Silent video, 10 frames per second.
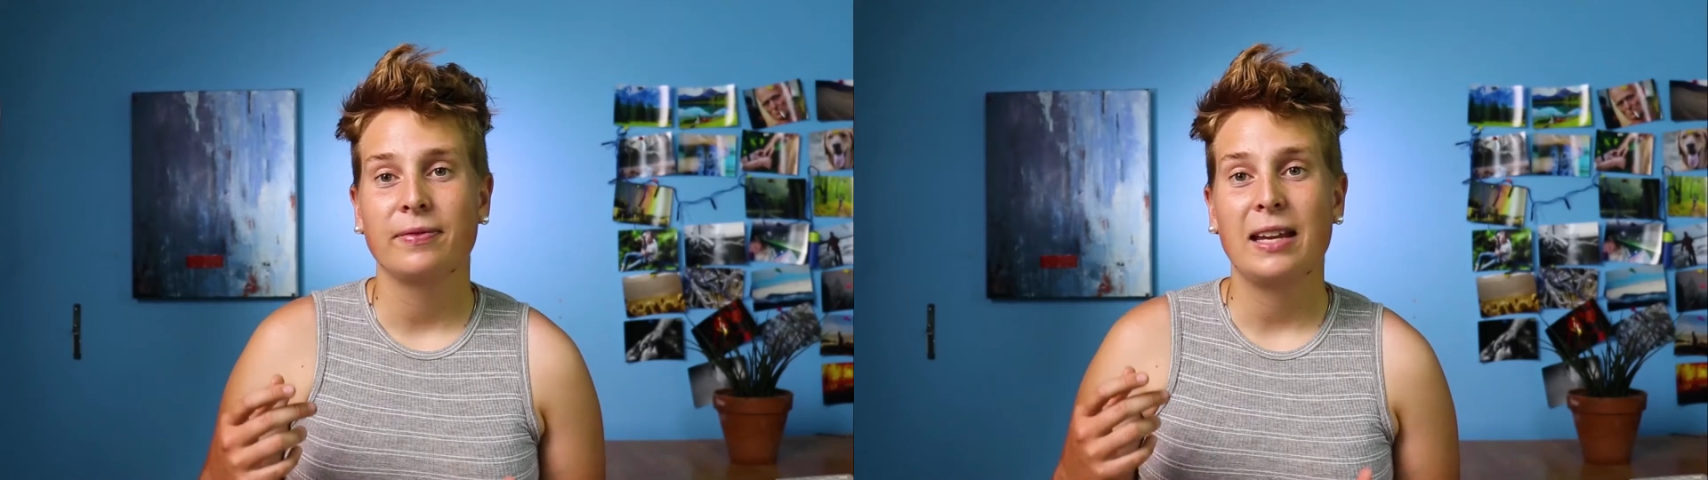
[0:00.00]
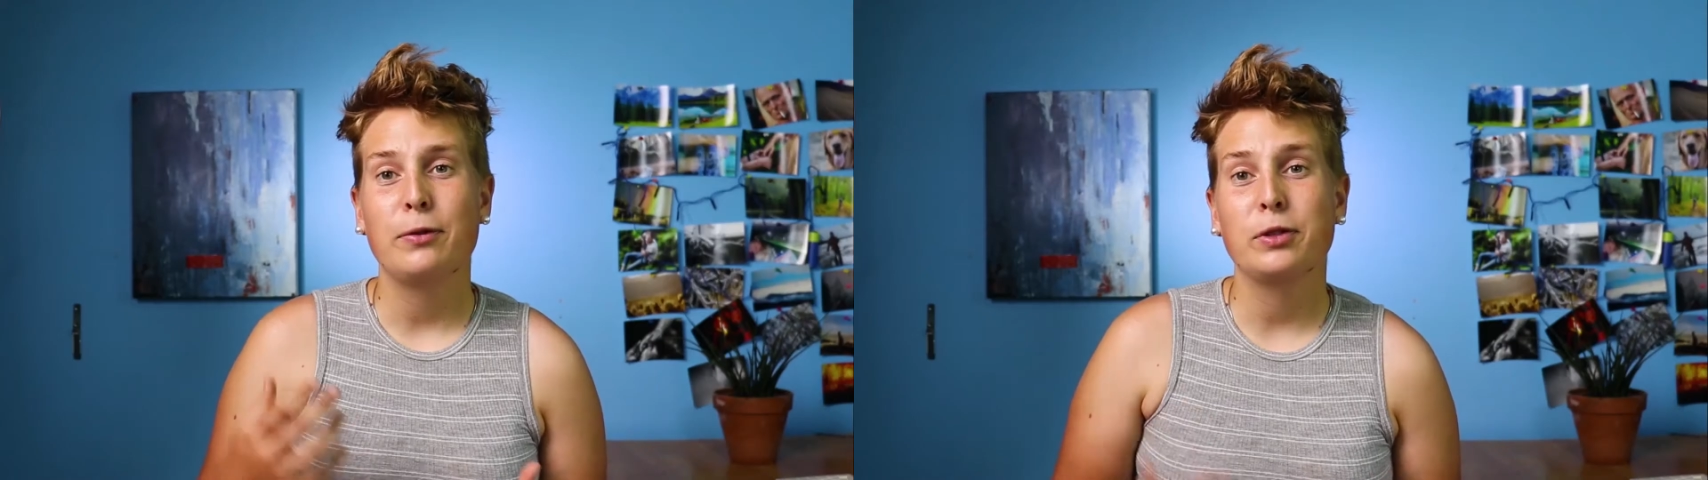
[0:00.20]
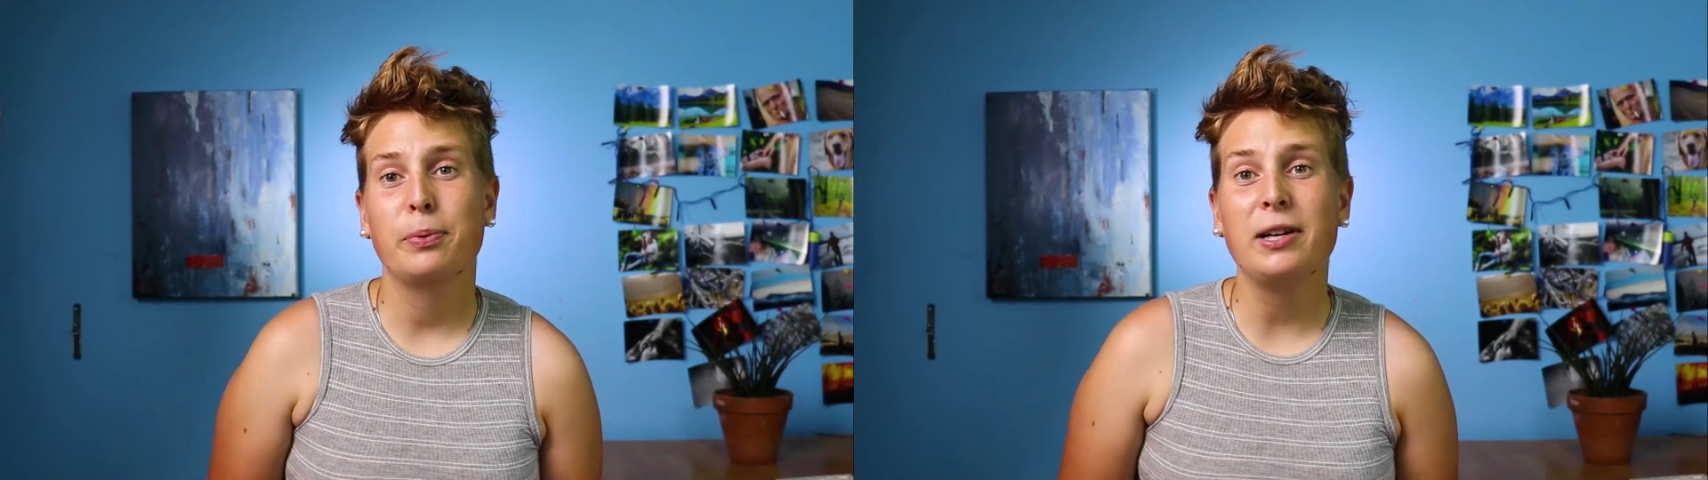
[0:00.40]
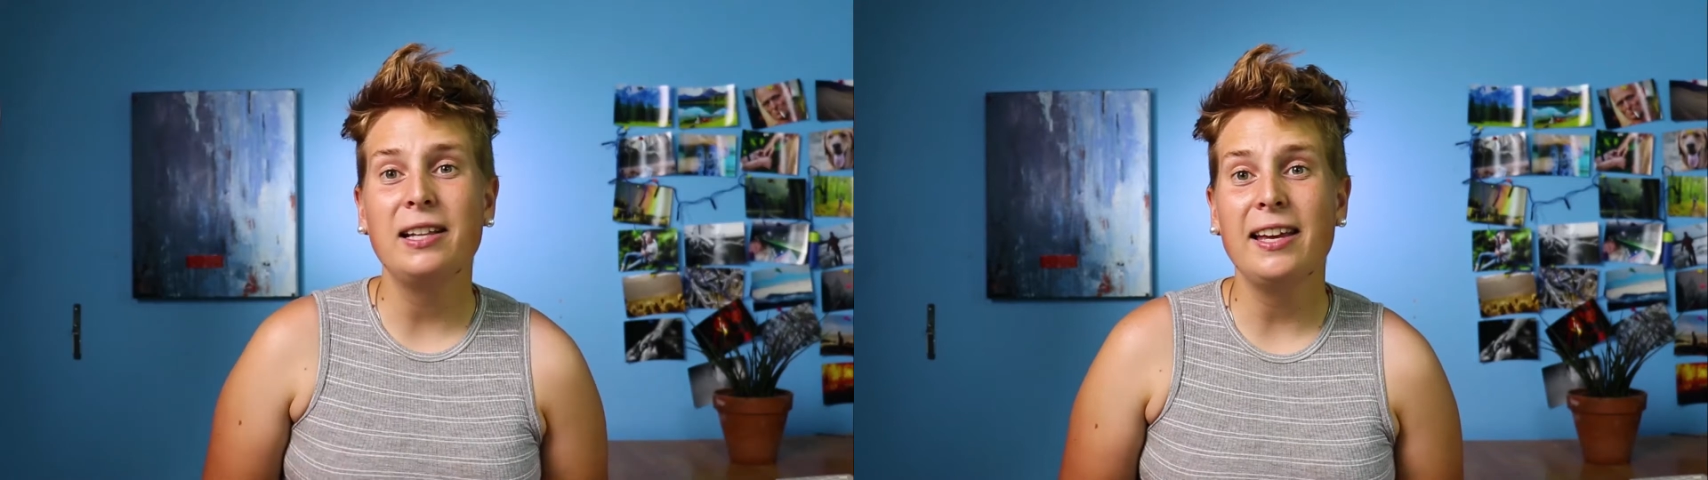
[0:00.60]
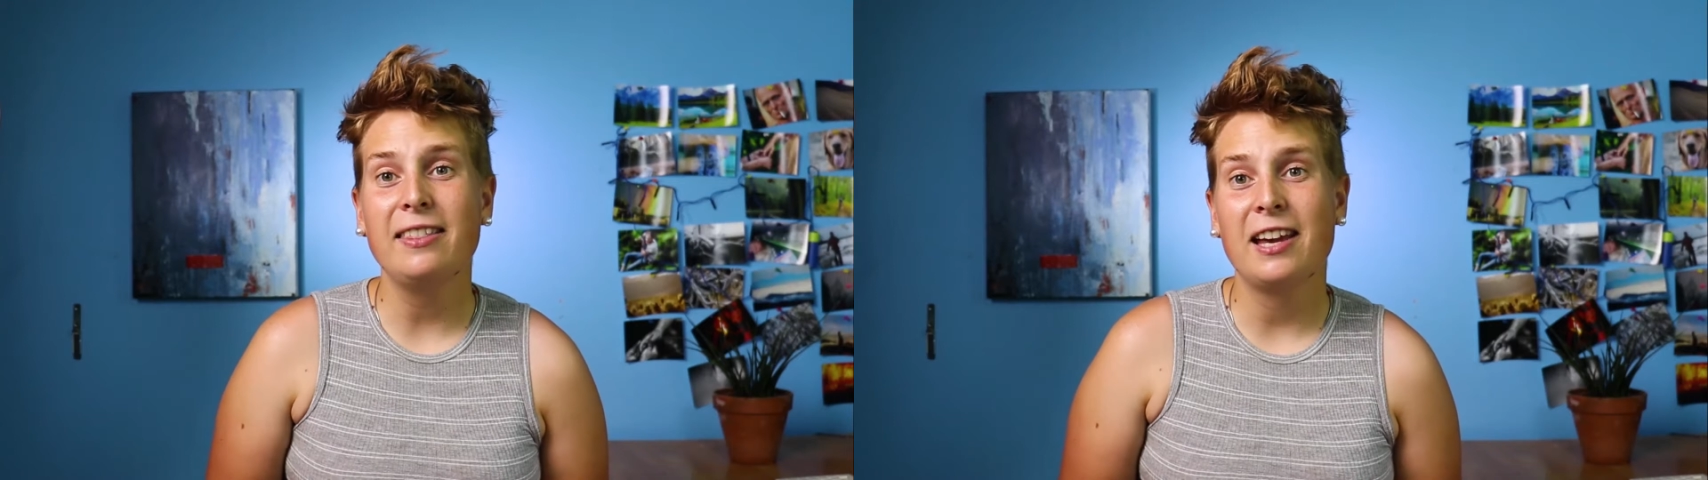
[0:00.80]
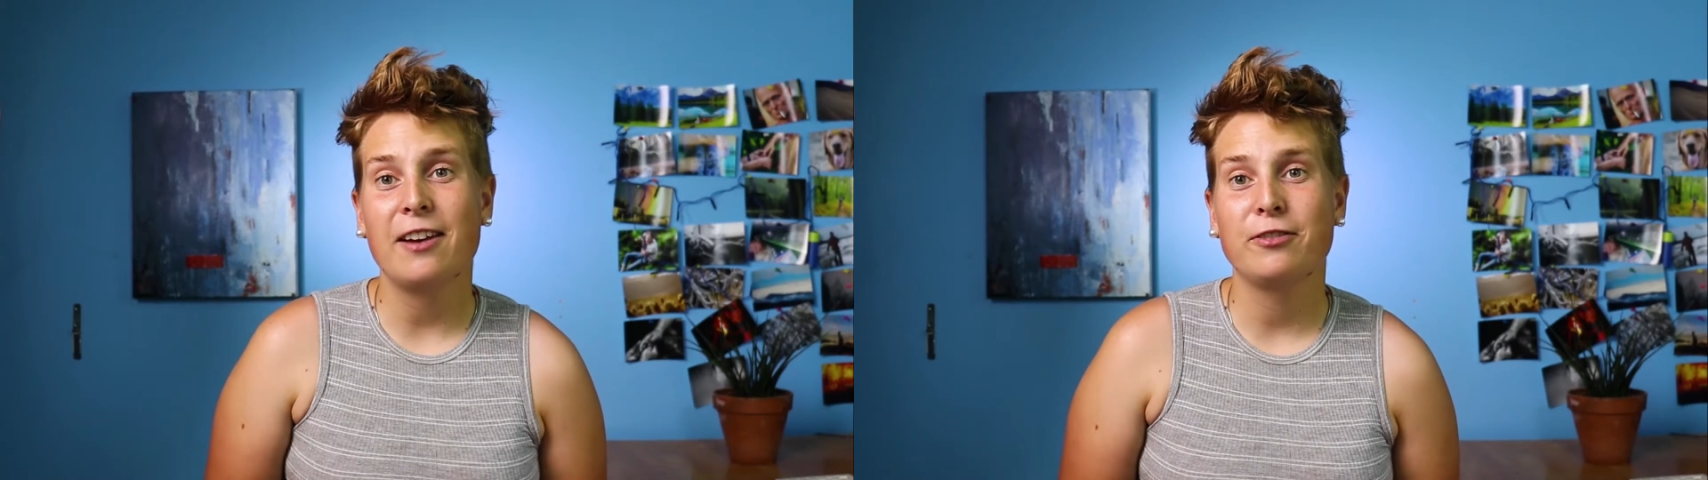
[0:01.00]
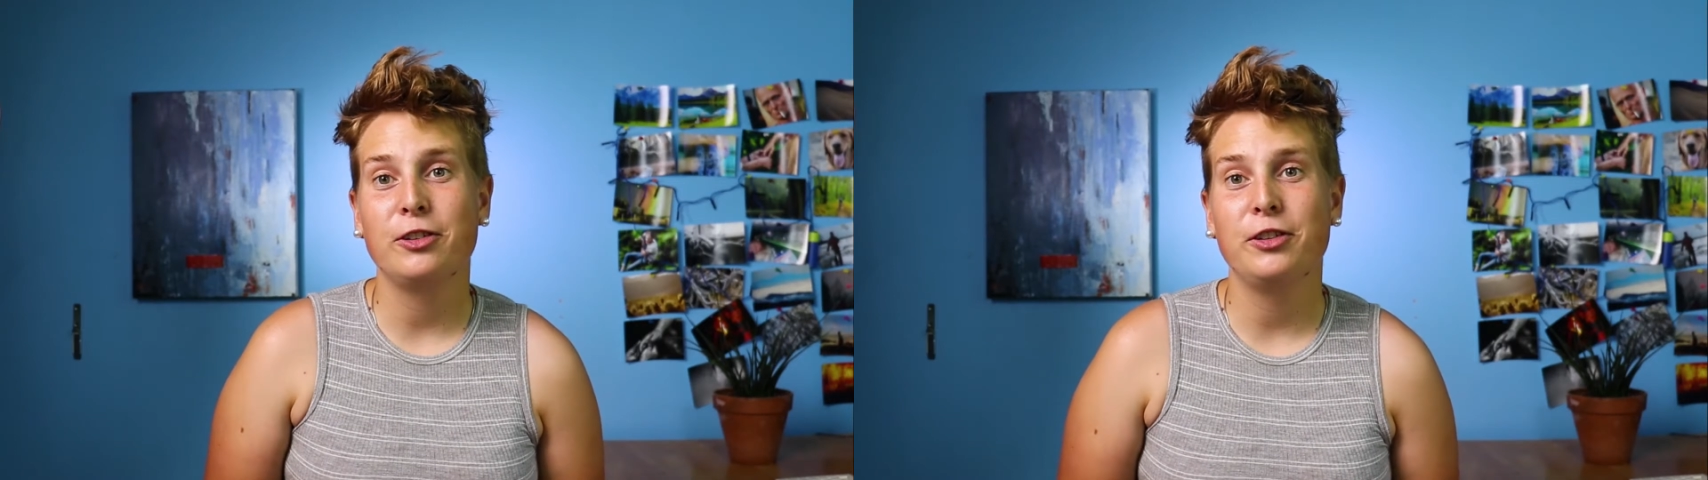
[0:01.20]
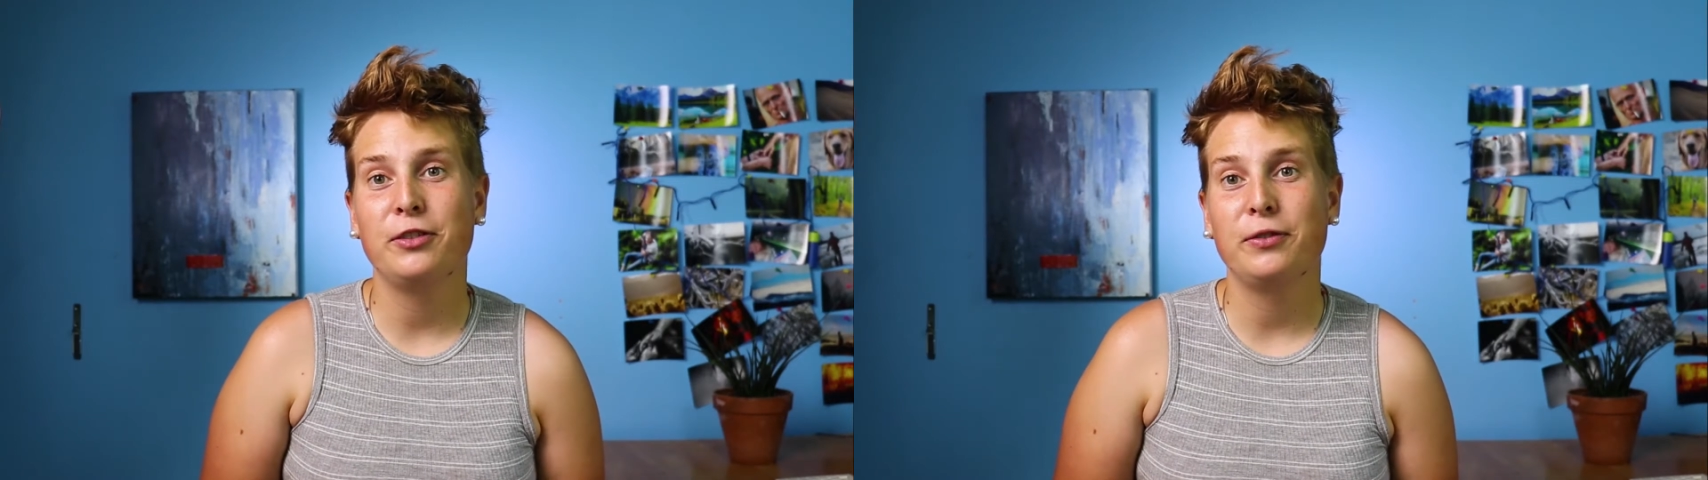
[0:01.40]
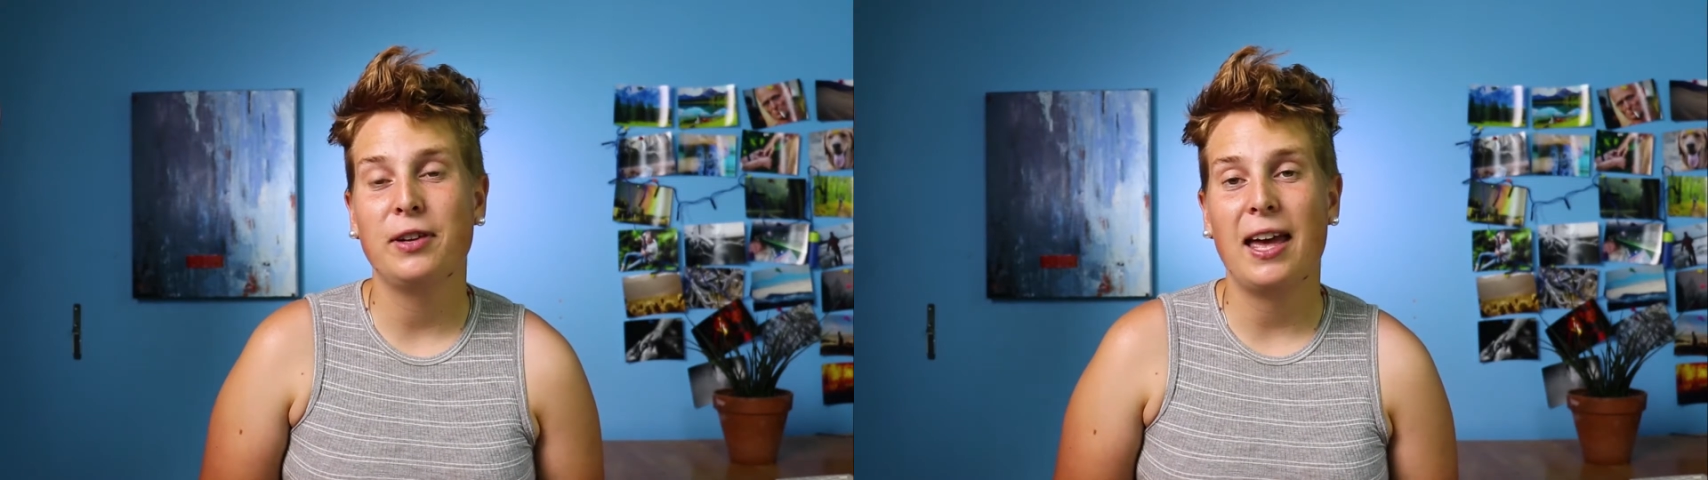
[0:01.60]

It was pretty late in the afternoon,